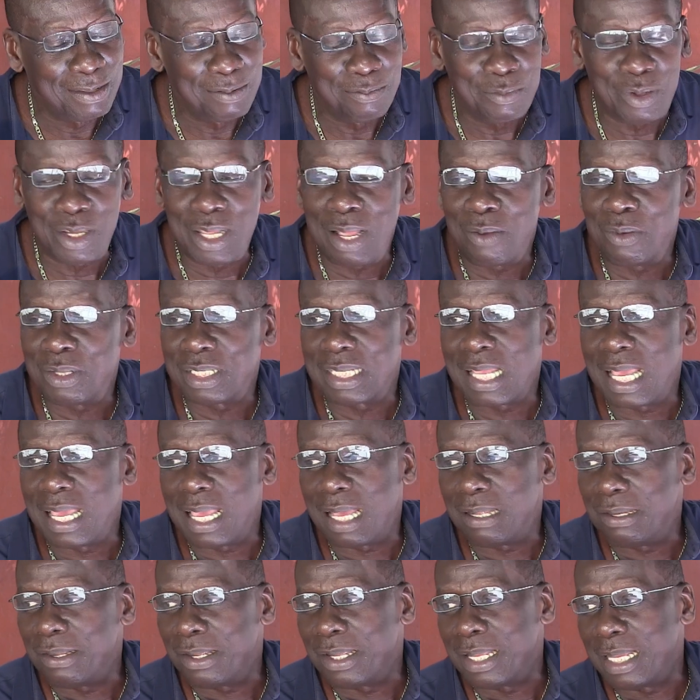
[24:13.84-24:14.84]
Boy, I wish I
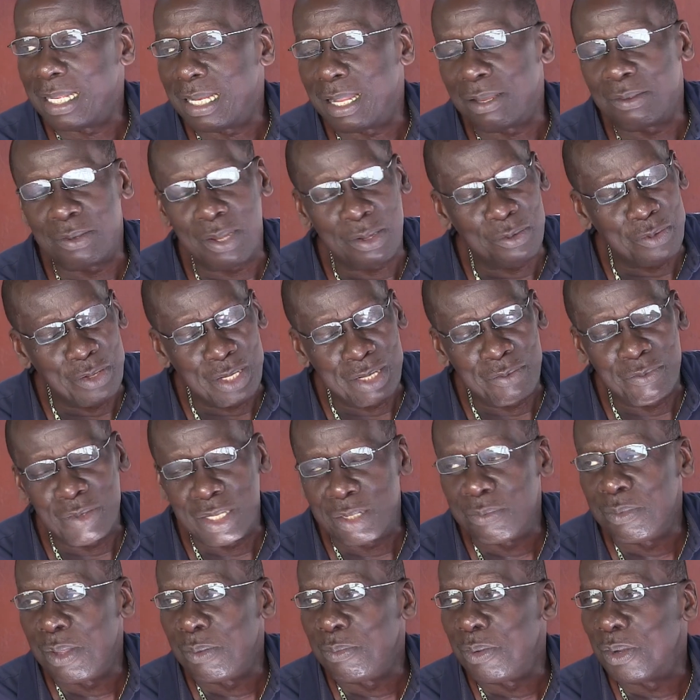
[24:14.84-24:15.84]
had your head. I would have
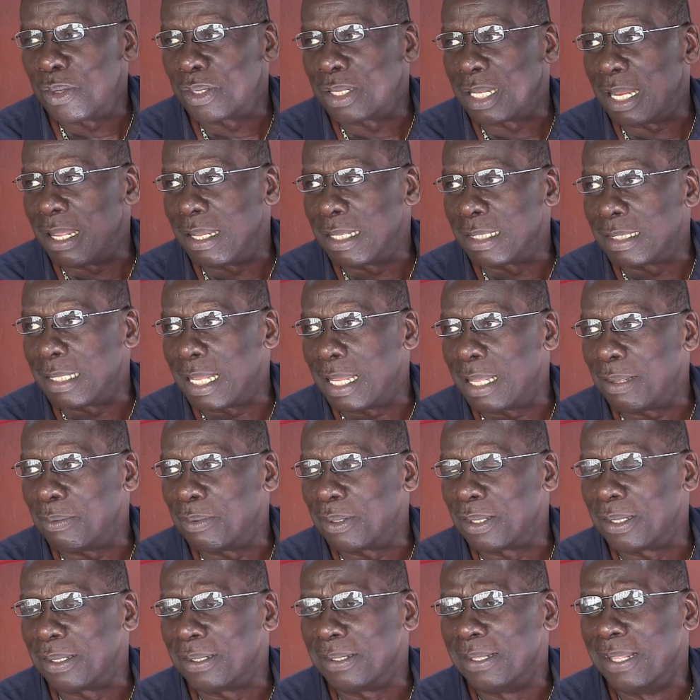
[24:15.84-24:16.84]
written my book long time
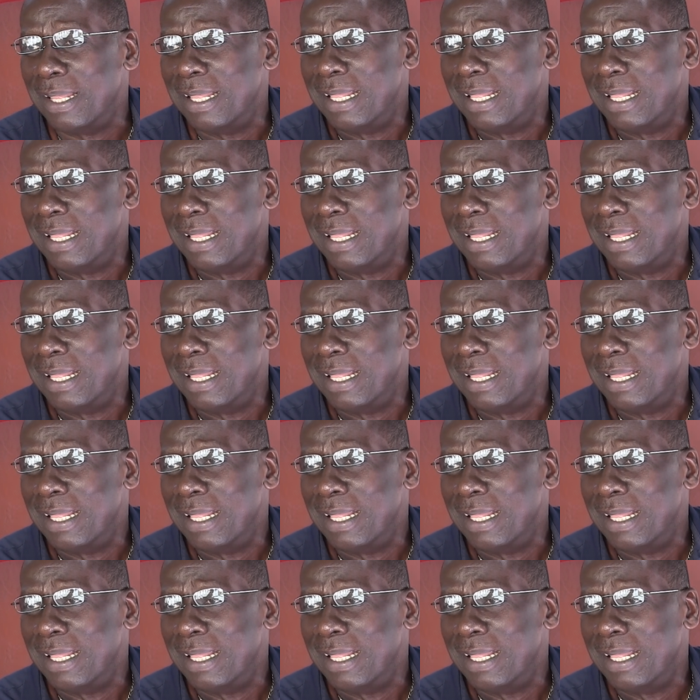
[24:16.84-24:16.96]
ago.